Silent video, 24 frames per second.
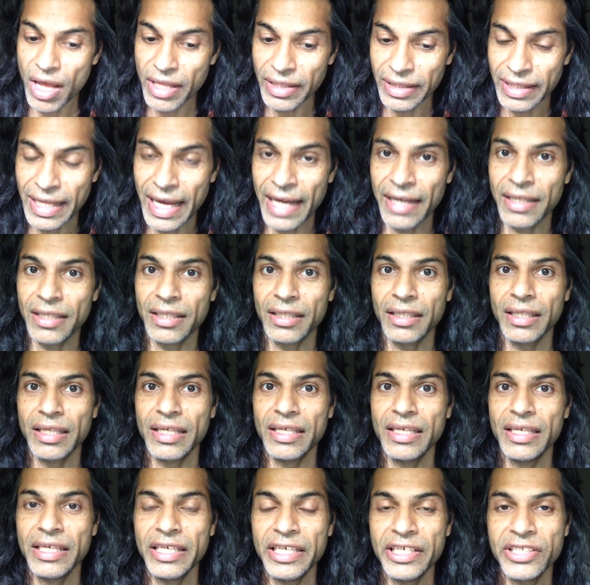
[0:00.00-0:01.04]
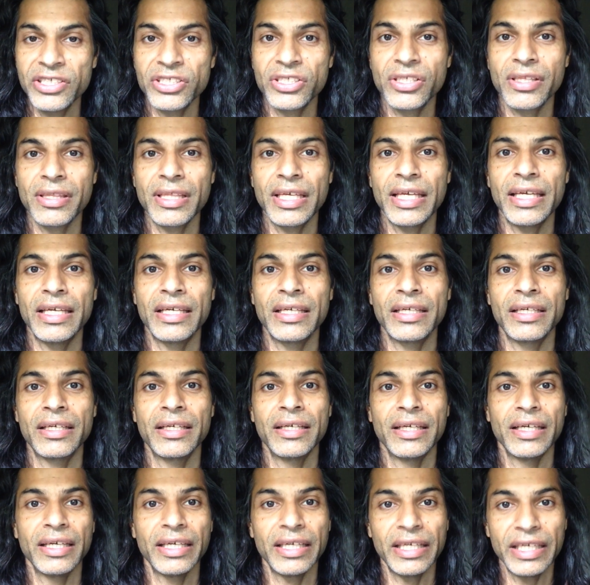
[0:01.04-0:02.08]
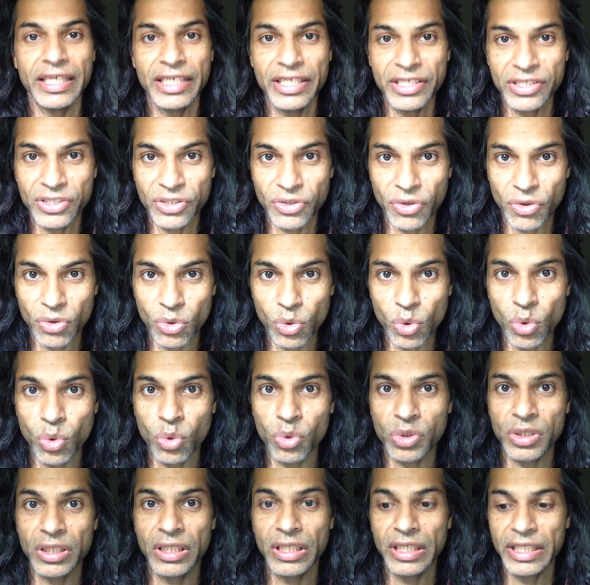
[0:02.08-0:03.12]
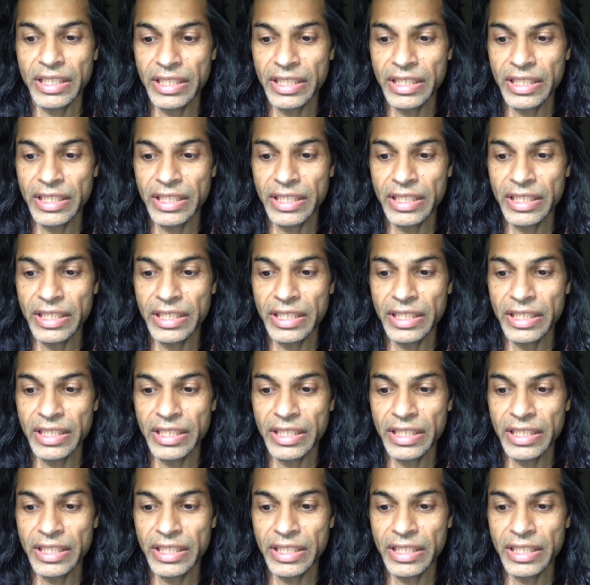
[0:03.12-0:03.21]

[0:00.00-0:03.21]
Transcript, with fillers: that each thing, each thought,